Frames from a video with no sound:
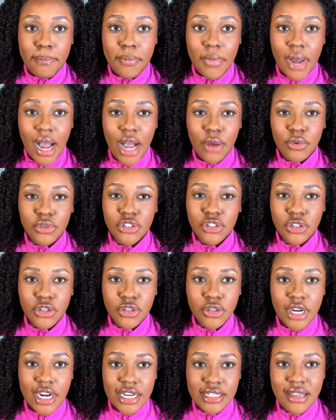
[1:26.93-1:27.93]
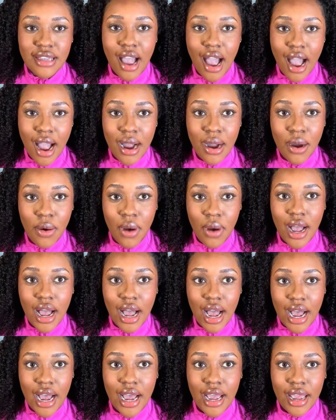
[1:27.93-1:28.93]
I will show you guys how
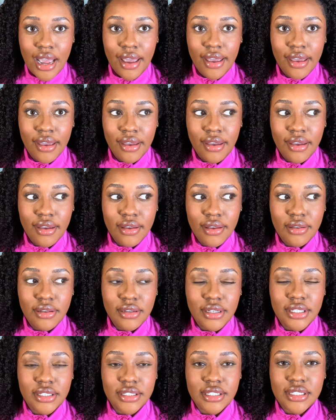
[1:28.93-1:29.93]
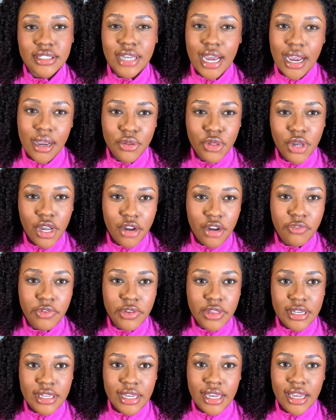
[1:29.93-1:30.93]
I style the hair for
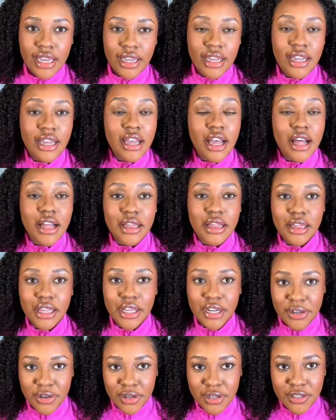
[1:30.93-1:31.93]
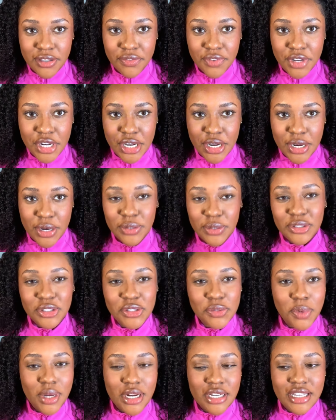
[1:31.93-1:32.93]
the day later on in the video.
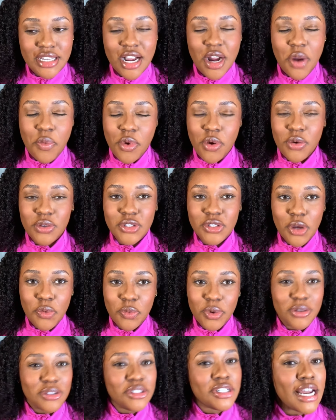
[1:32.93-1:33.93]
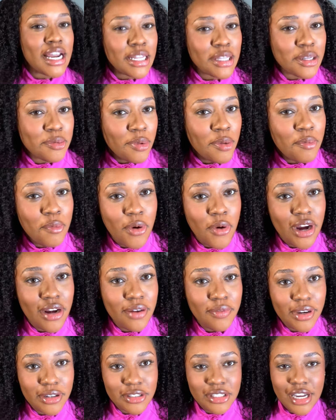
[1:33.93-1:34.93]
Just wait a second. We're gonna chat a little bit
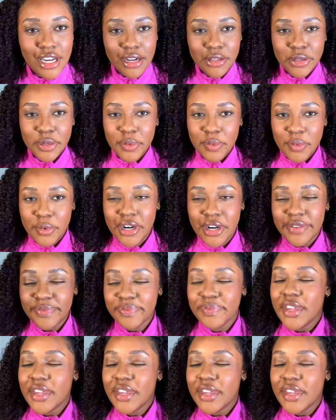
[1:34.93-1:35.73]
more.